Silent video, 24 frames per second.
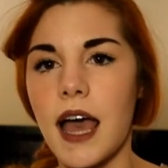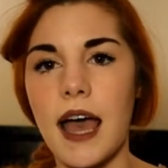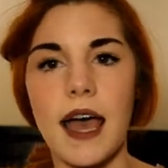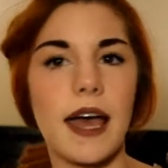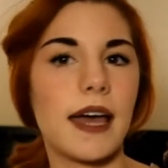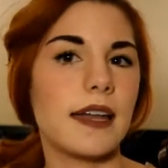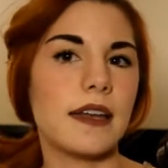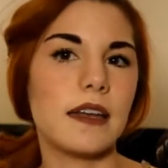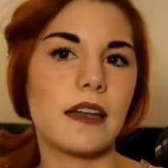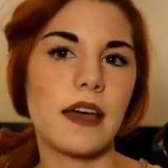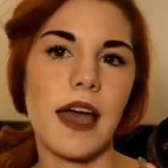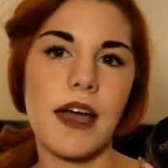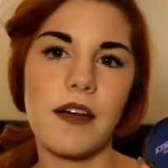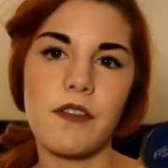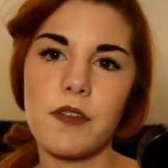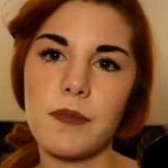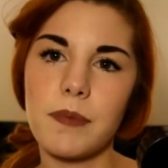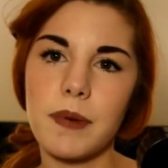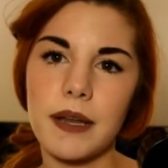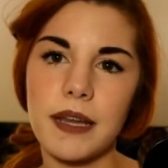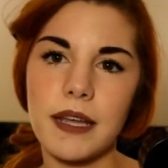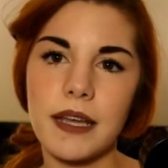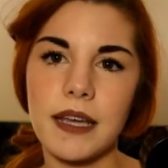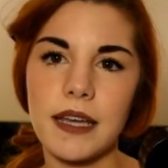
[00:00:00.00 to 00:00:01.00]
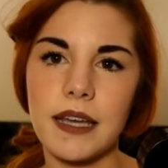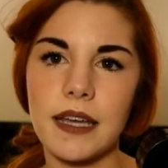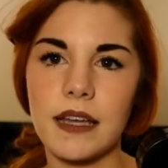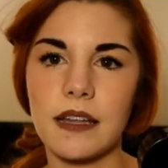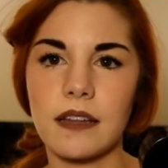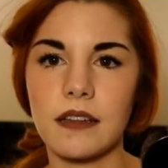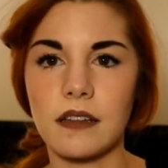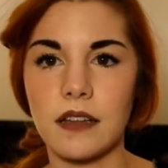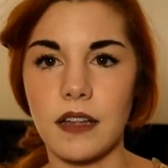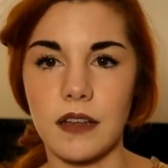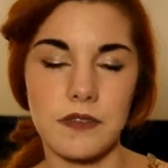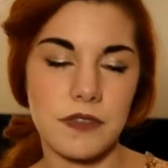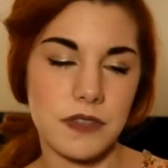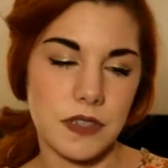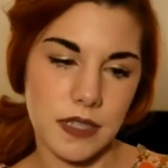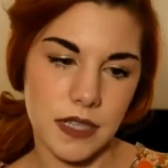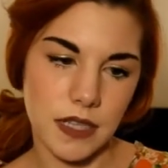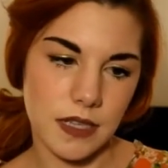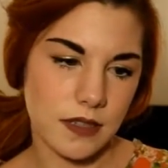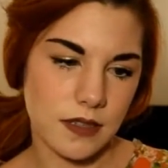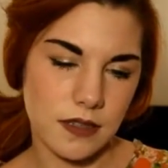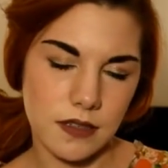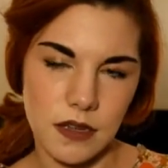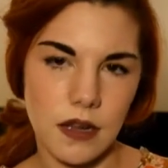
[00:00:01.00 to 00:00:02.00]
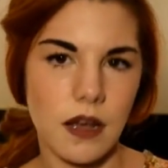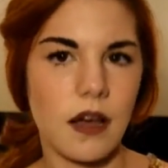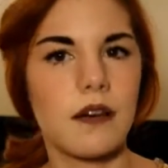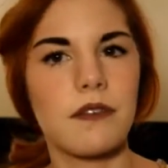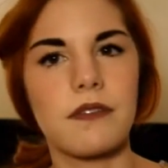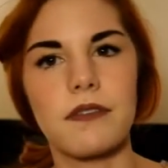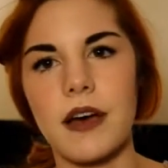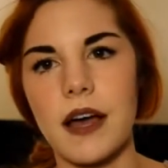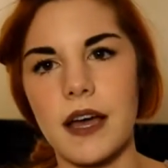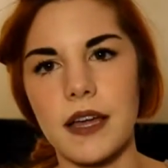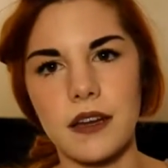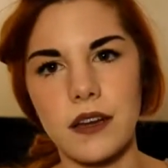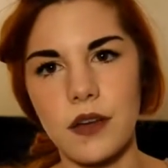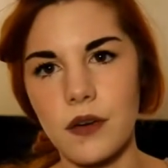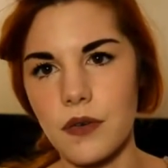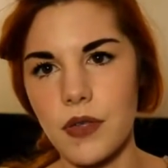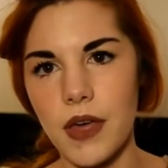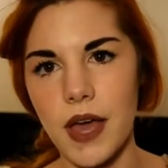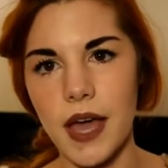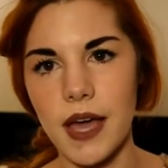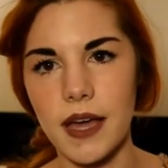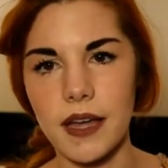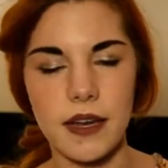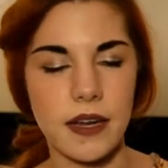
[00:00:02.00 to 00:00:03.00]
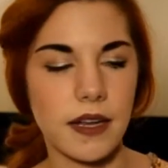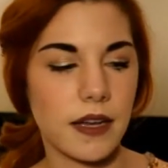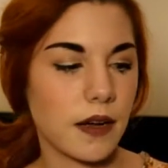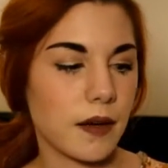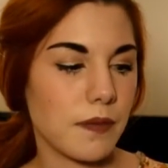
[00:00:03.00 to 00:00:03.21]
and everybody loves this stuff. I know that.